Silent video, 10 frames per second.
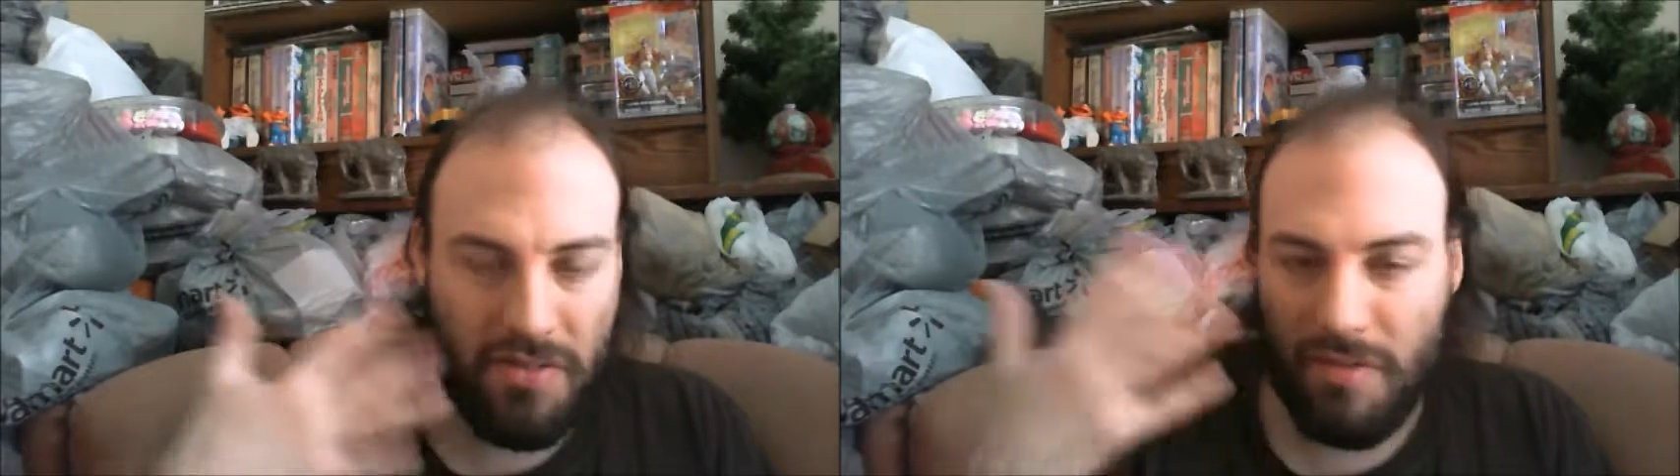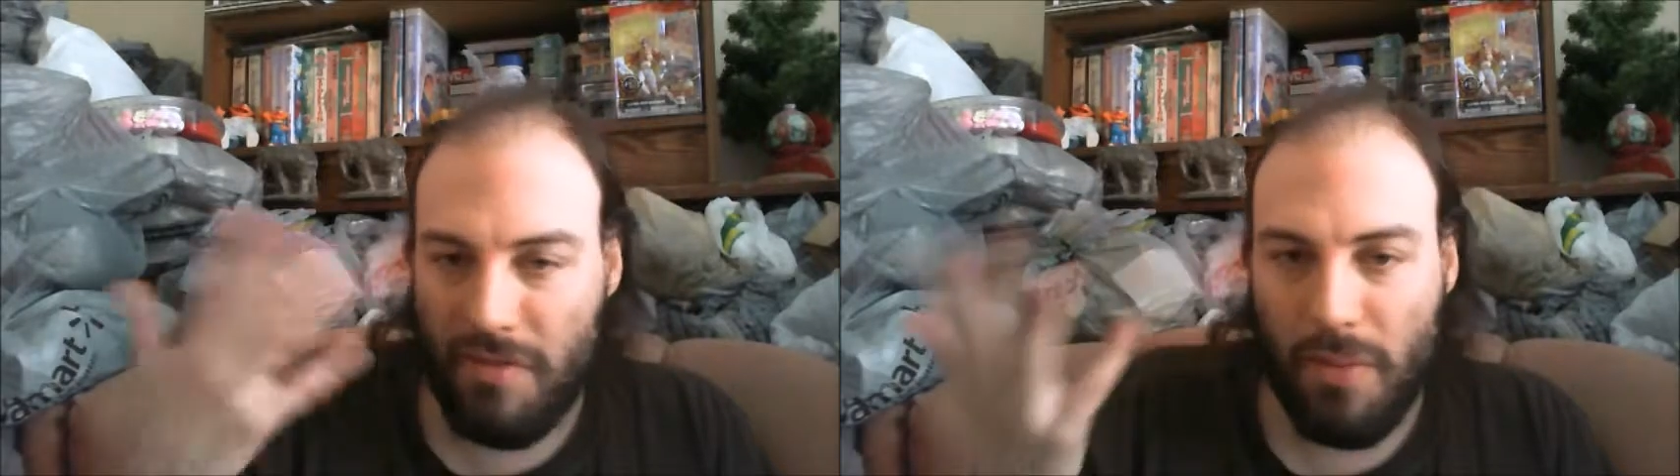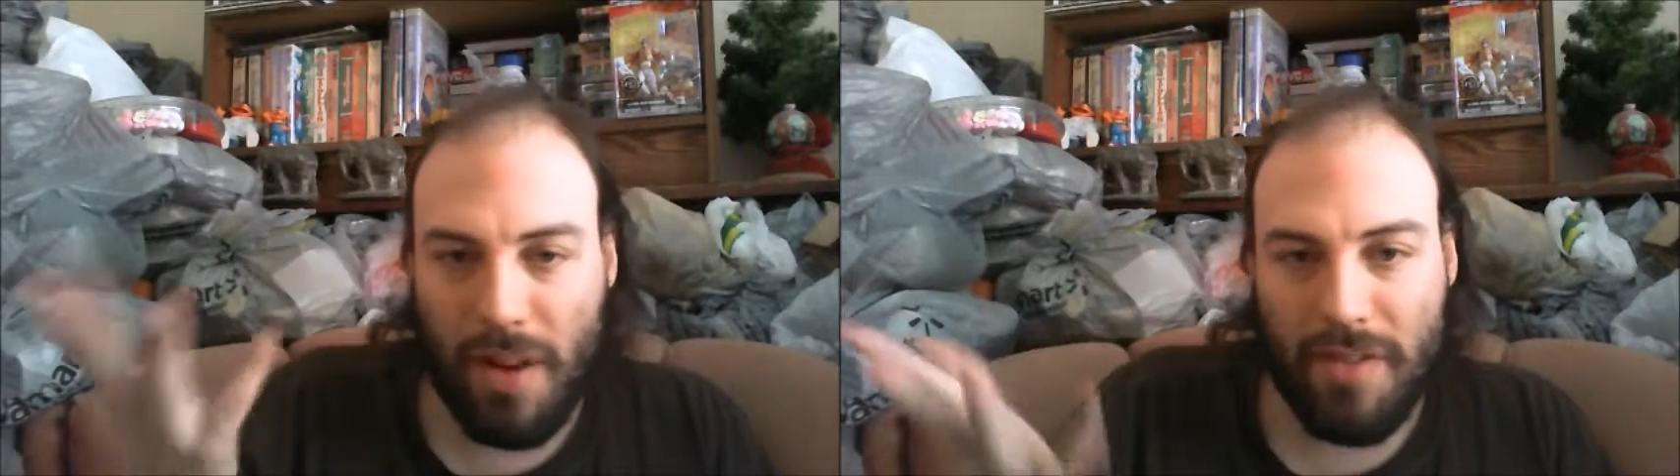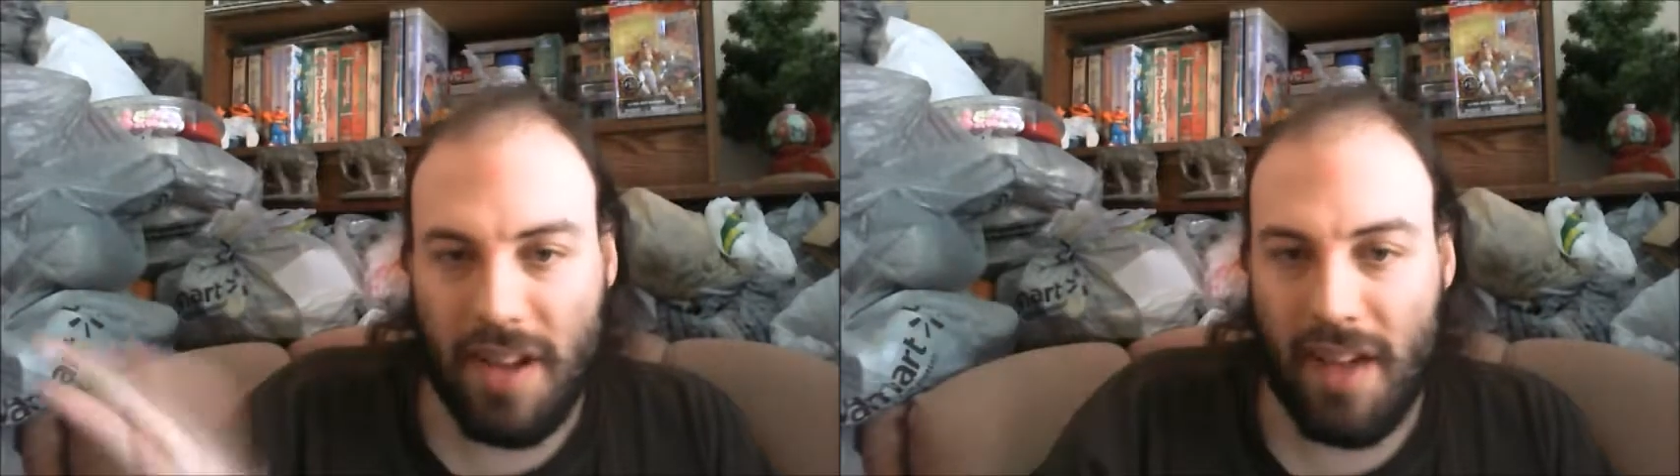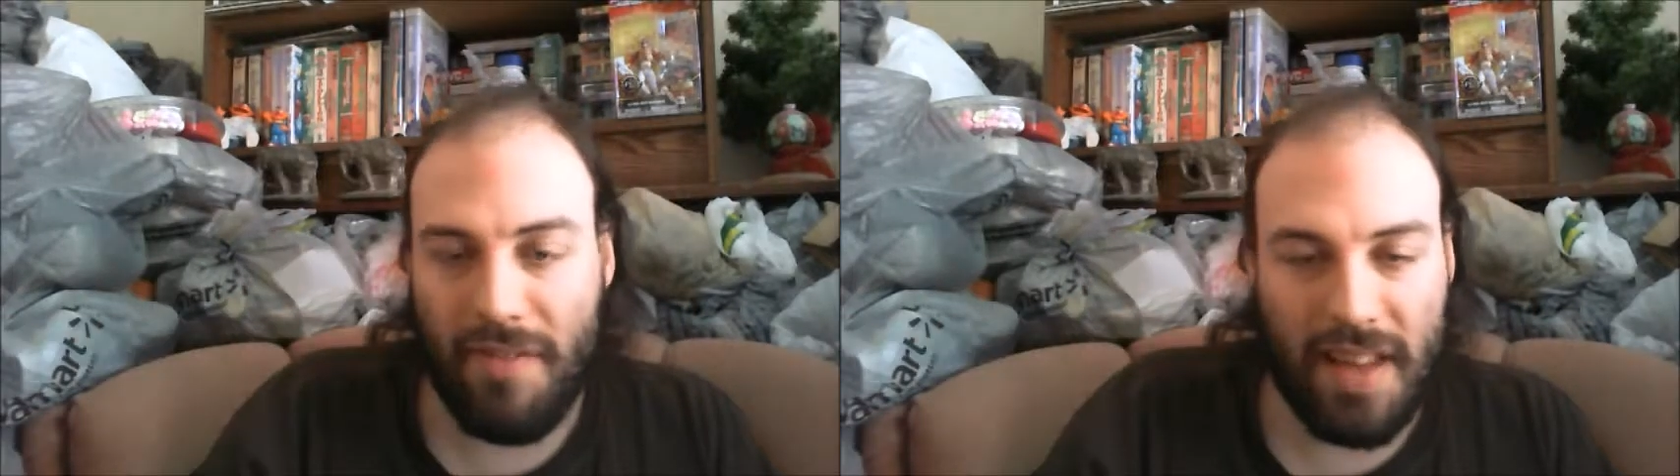for whatever I
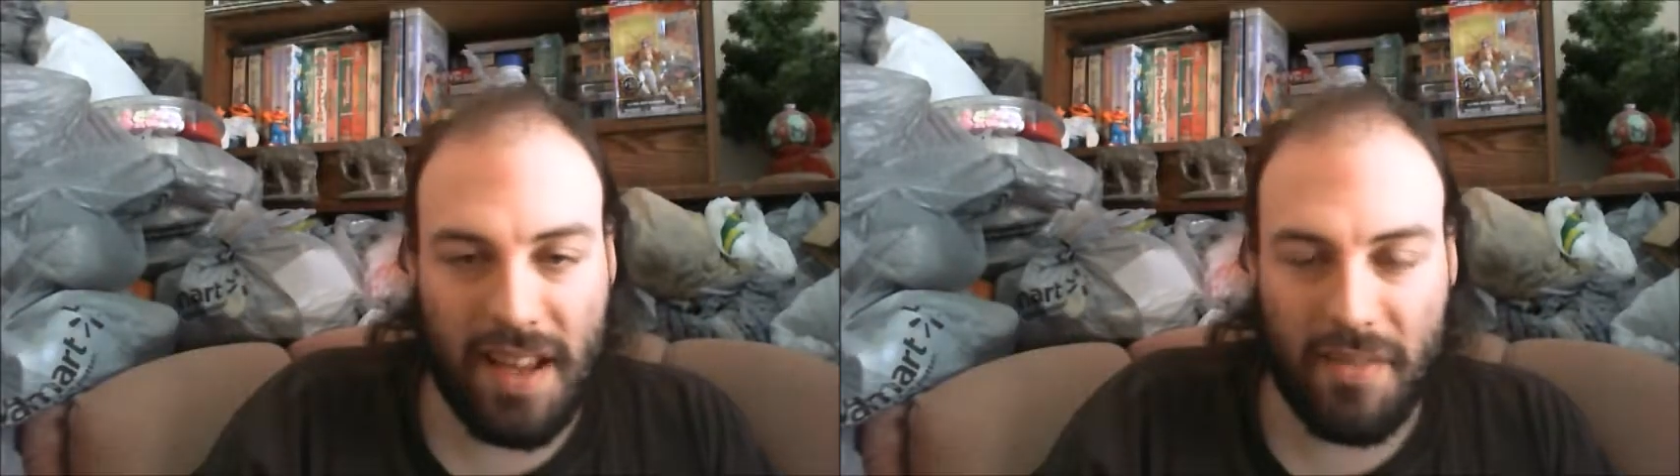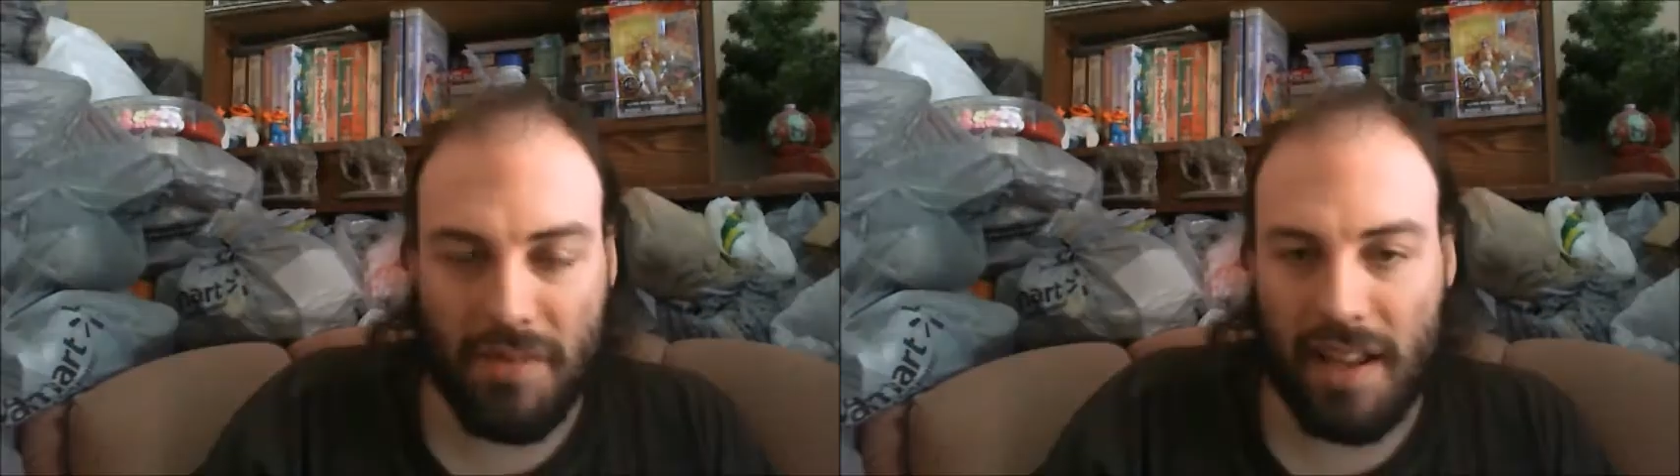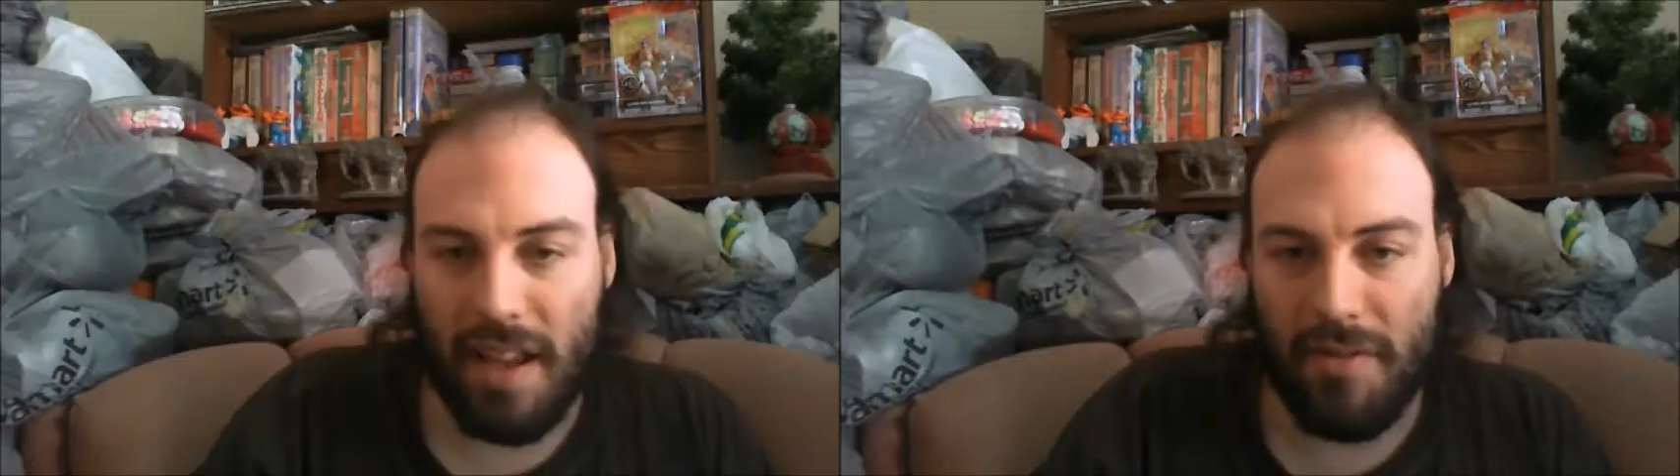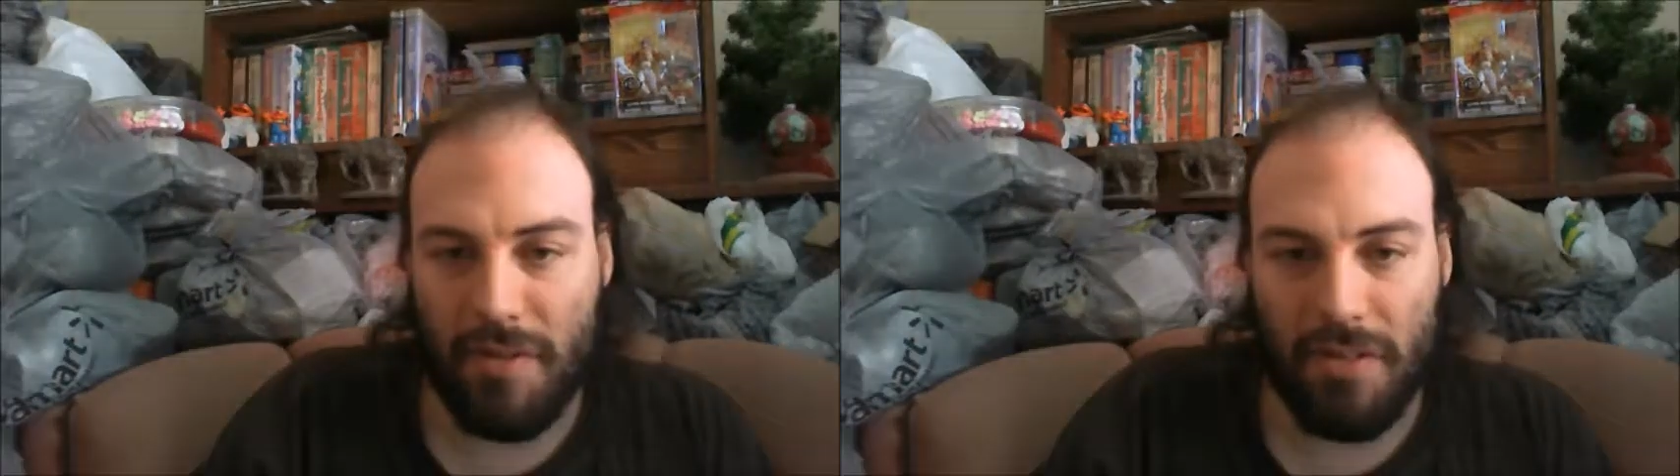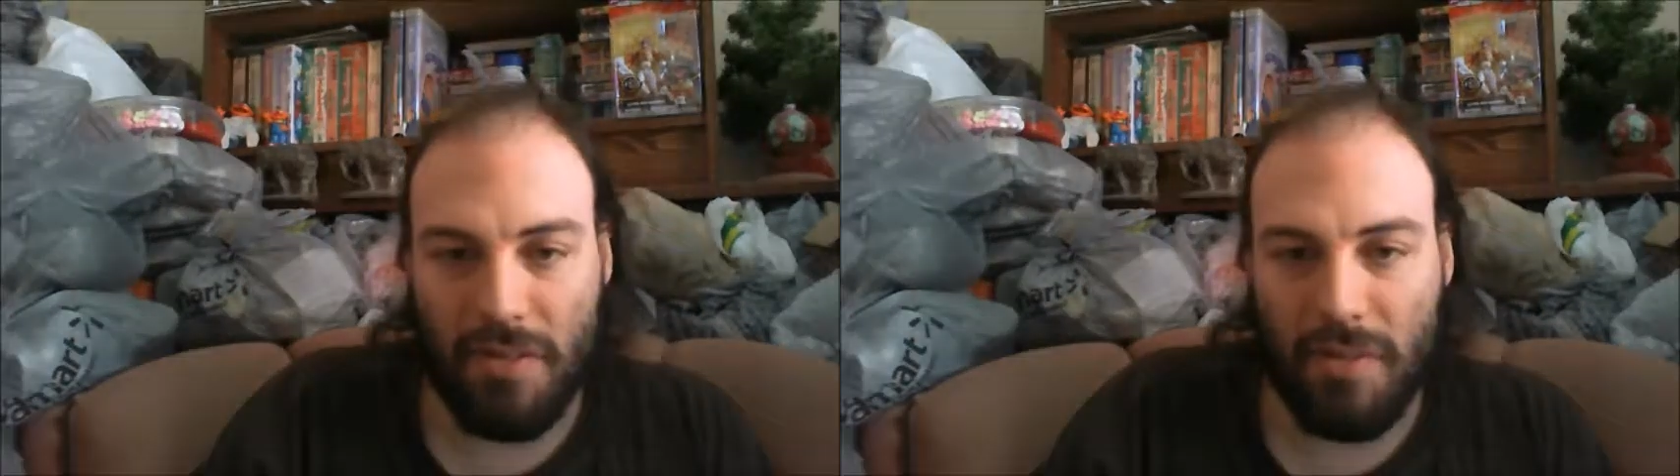have next, which I have no
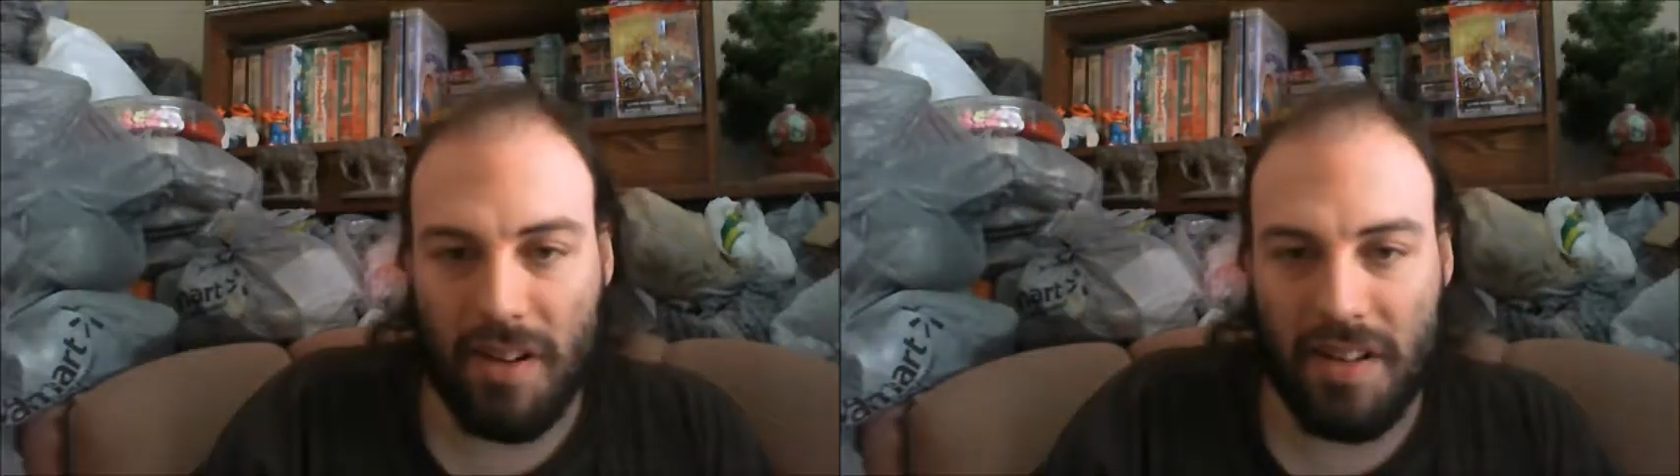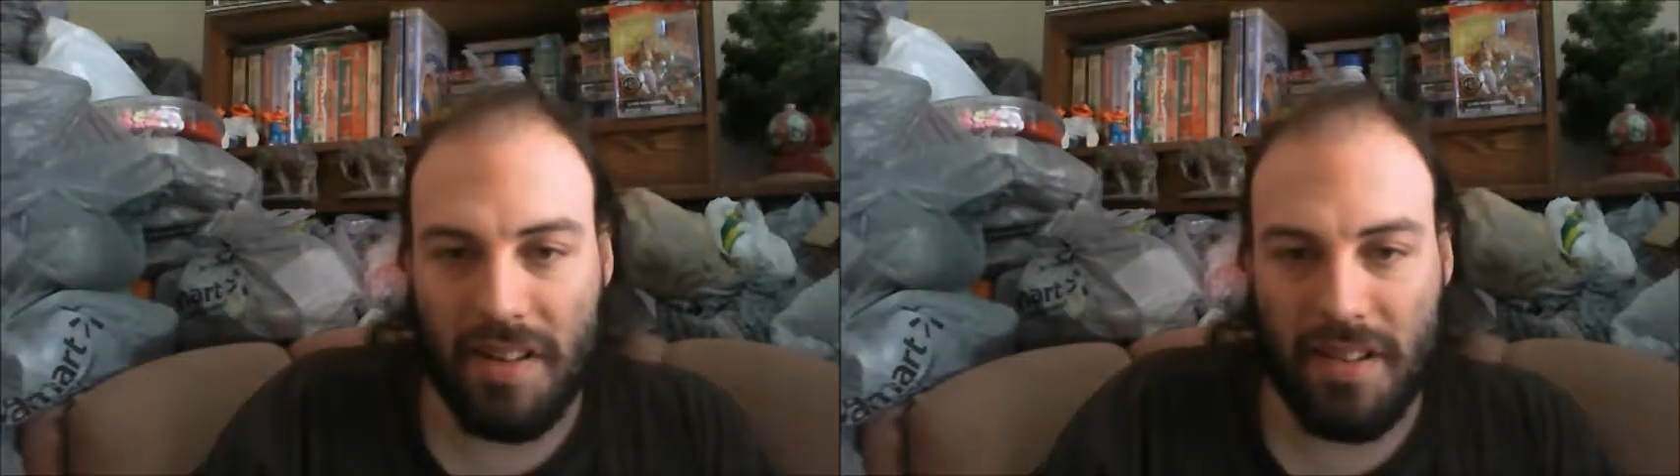clue what.